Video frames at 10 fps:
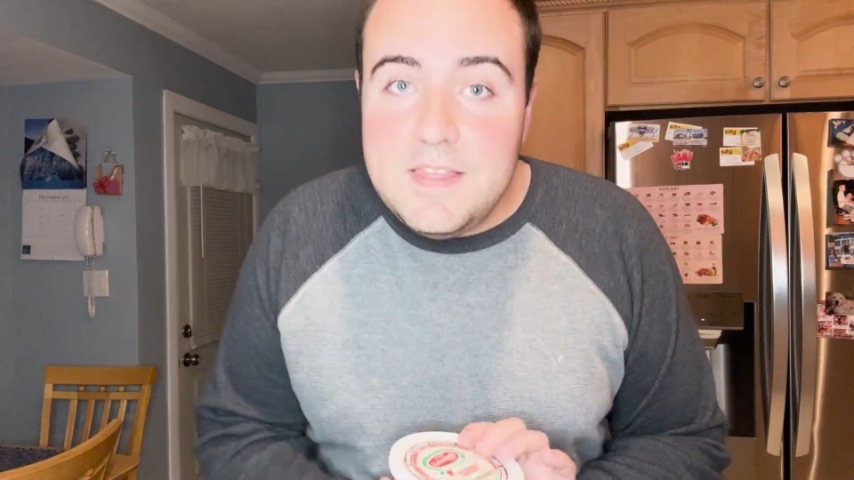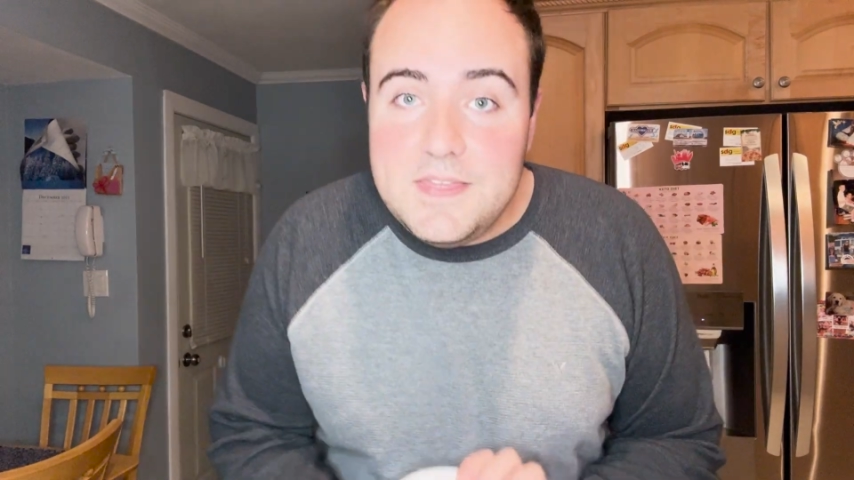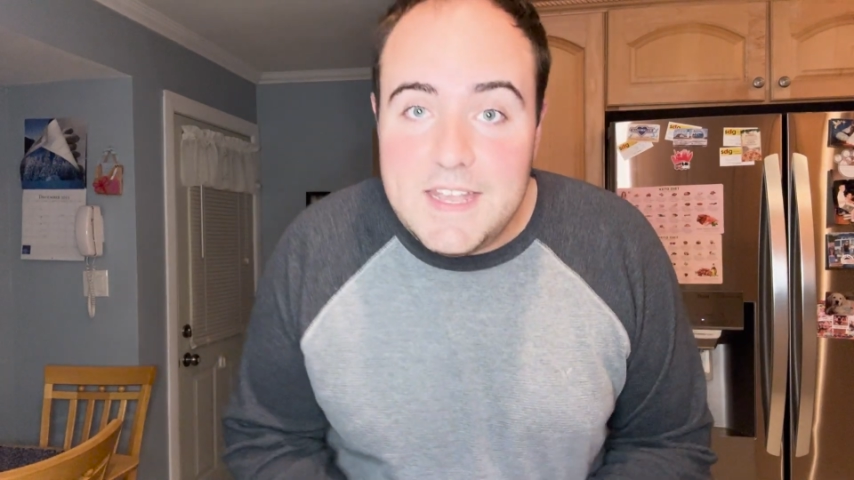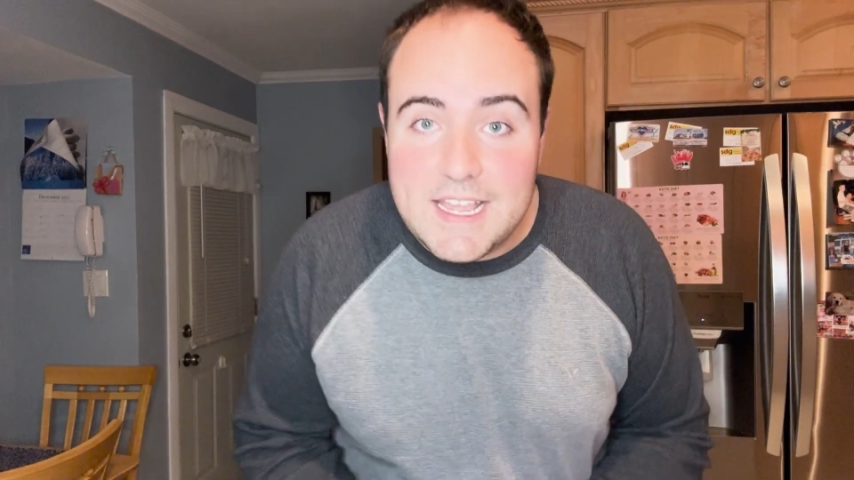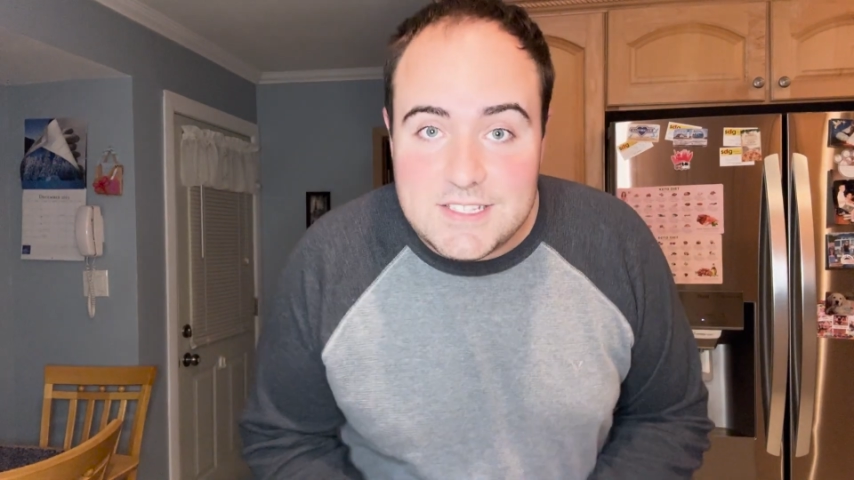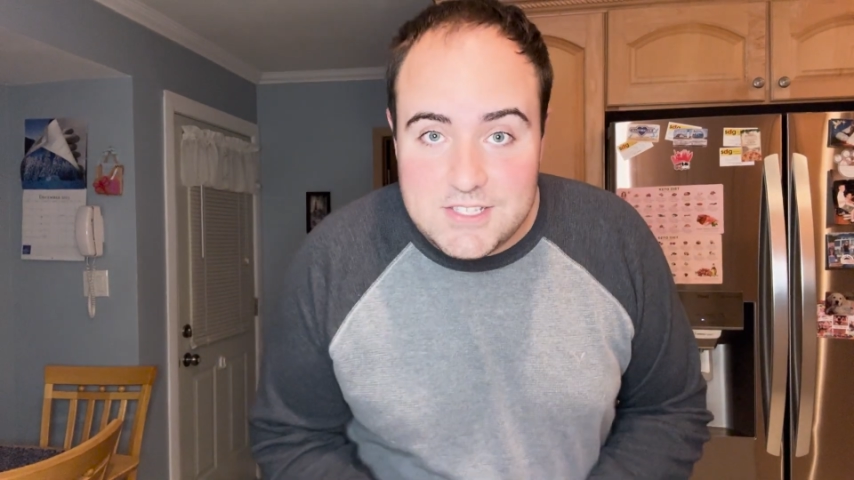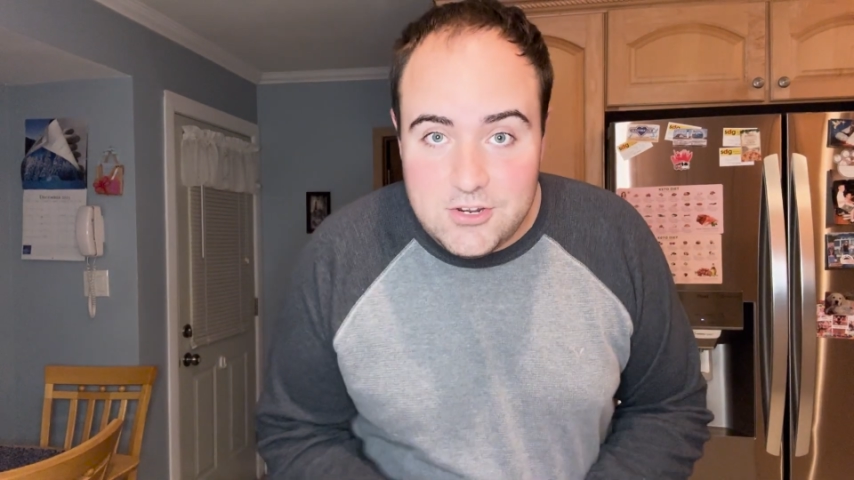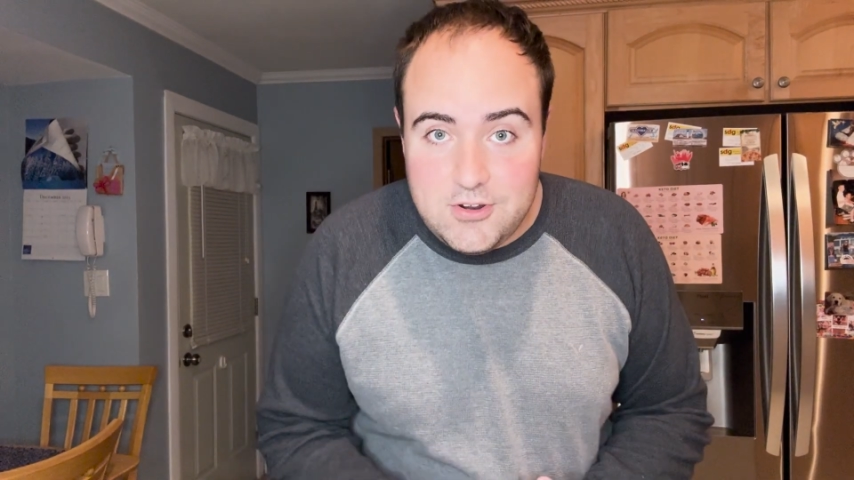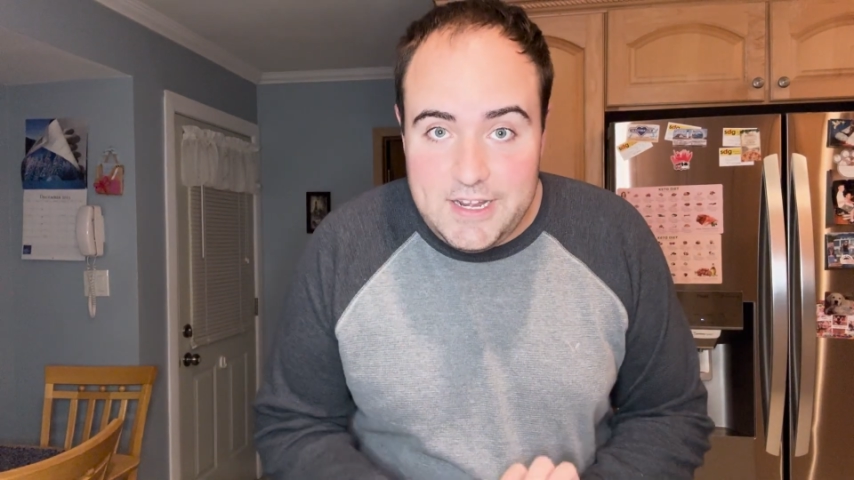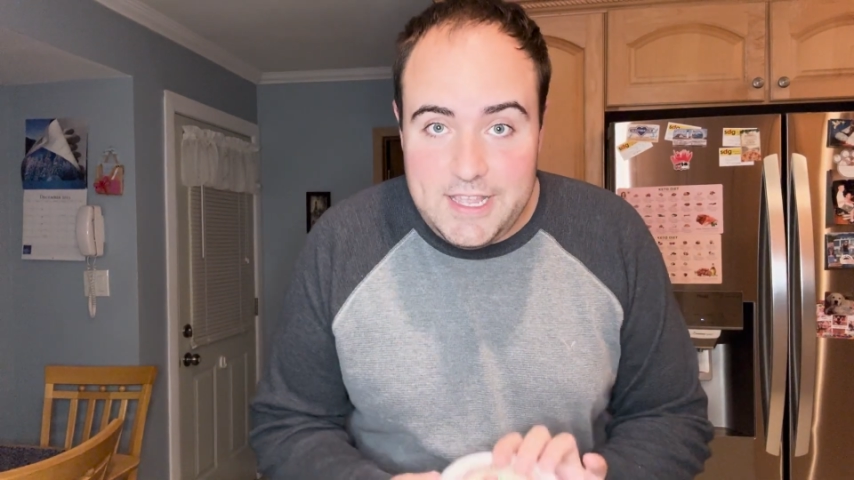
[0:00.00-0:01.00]
The next
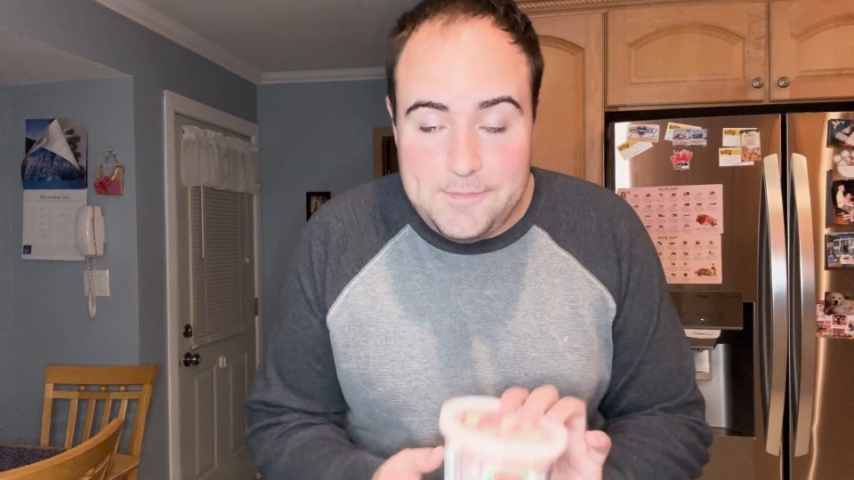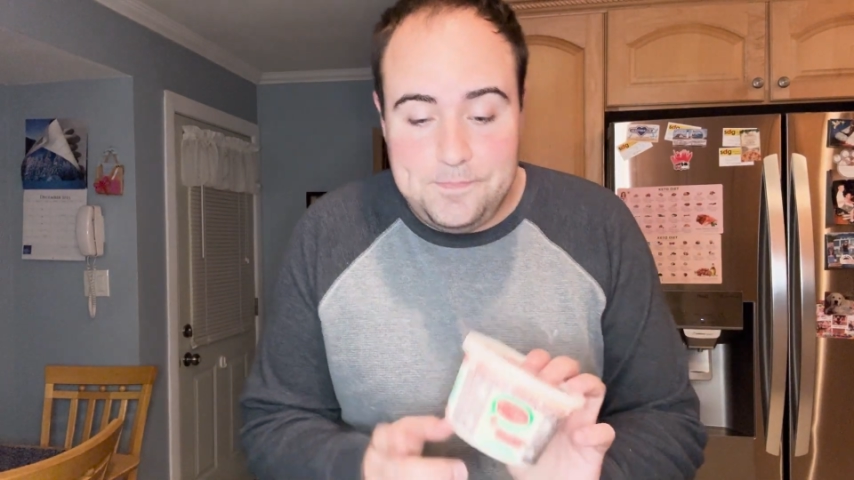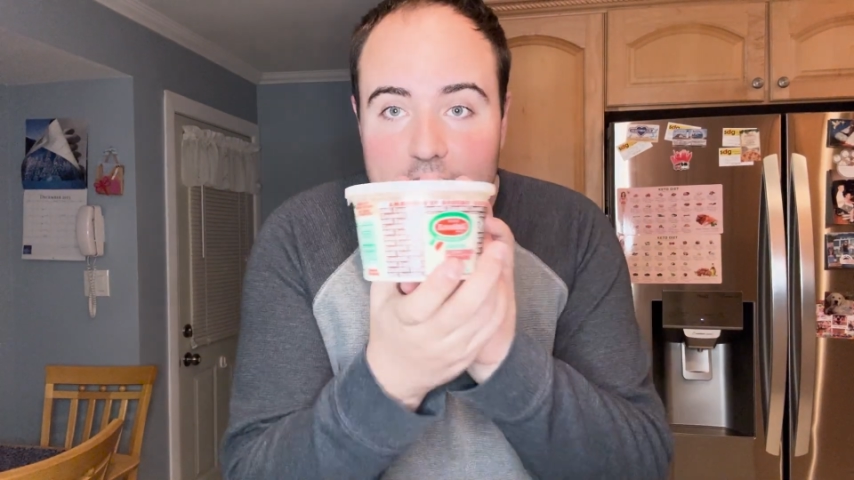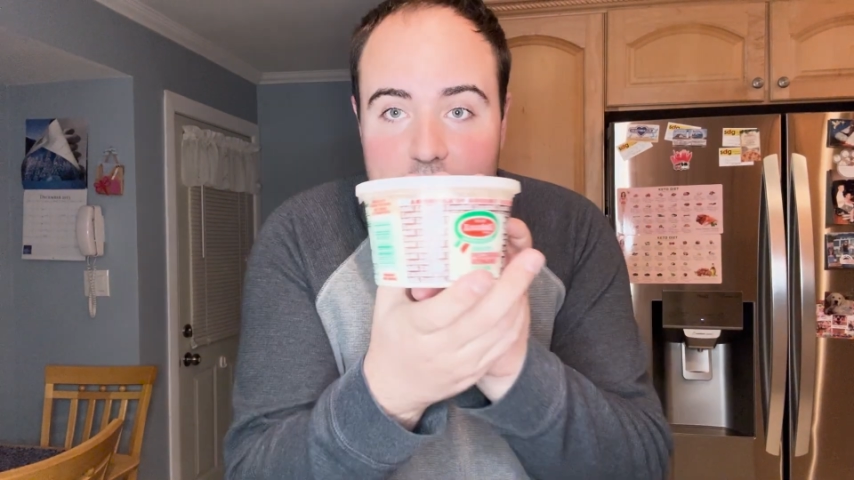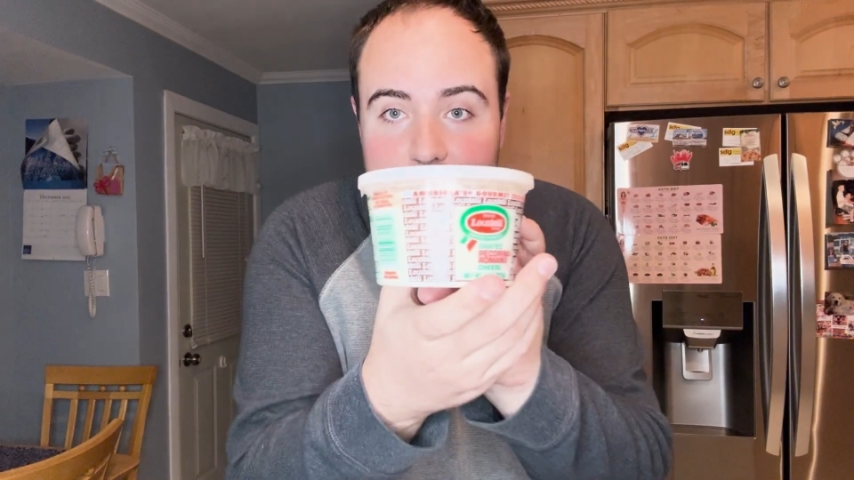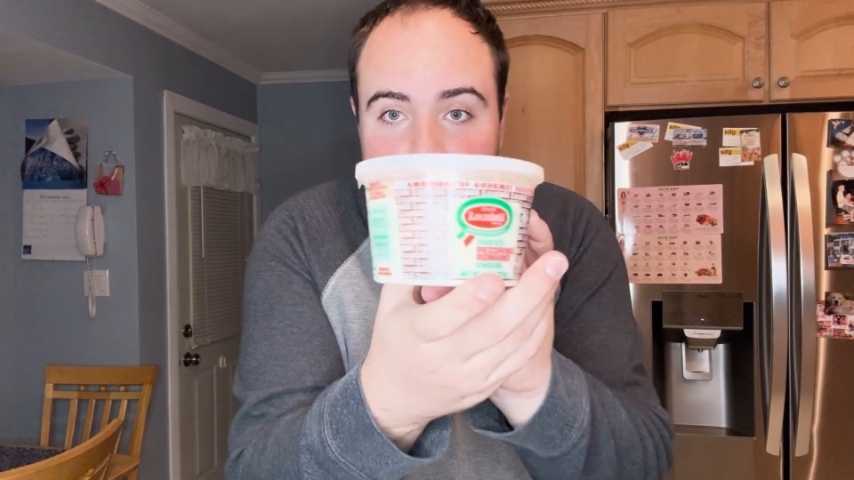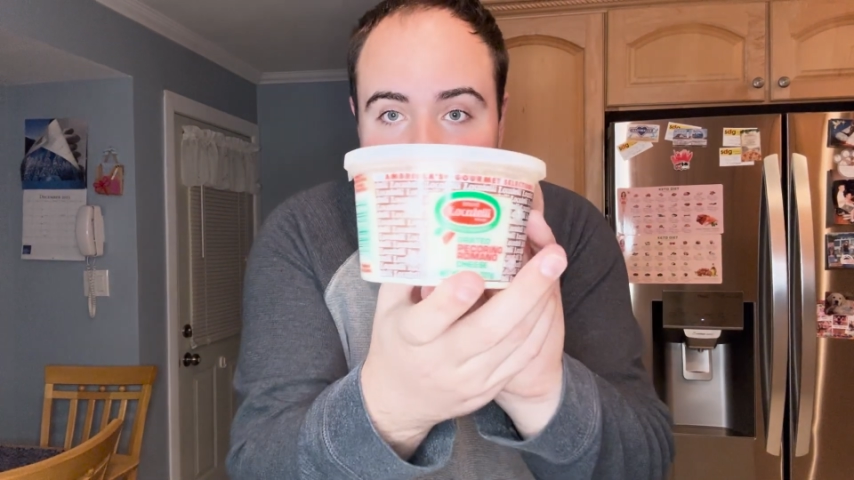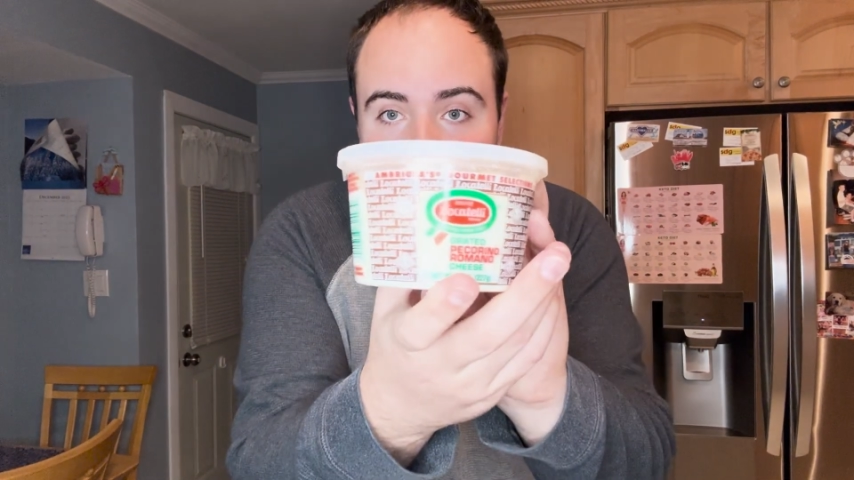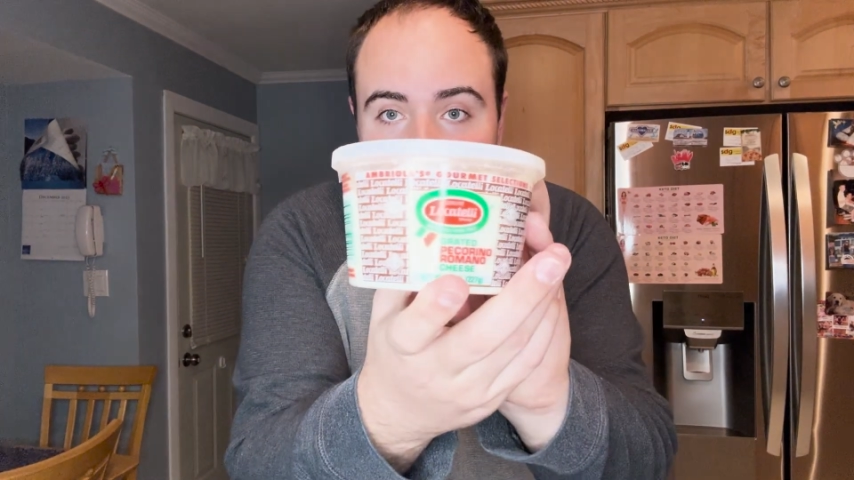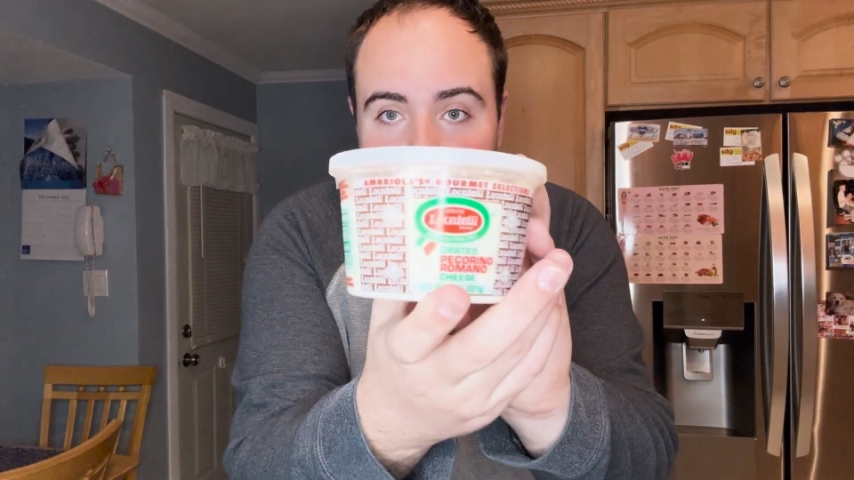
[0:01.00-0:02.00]
ingredient. If
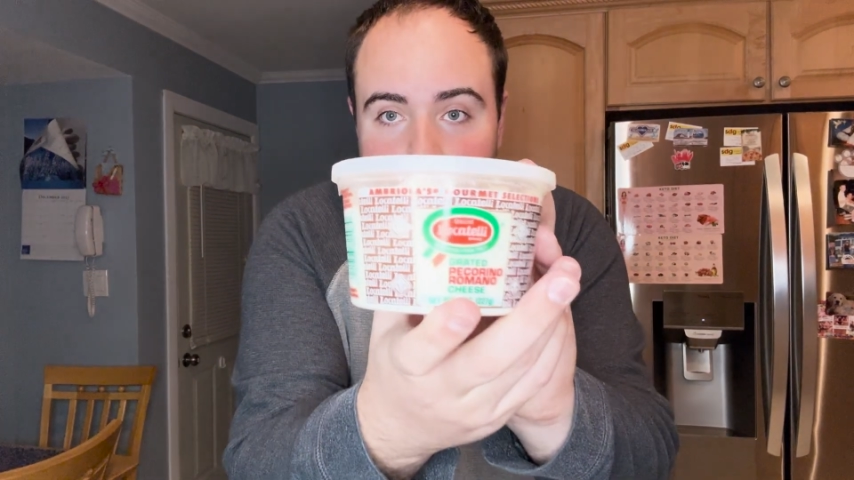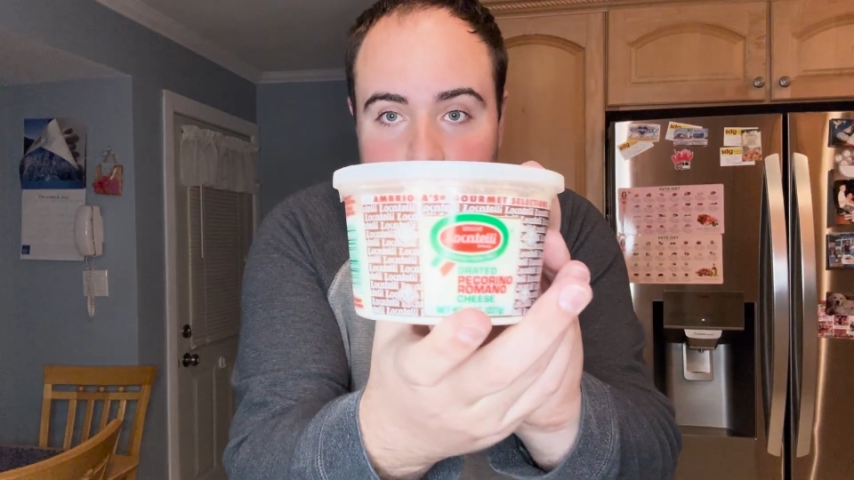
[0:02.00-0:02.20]
you are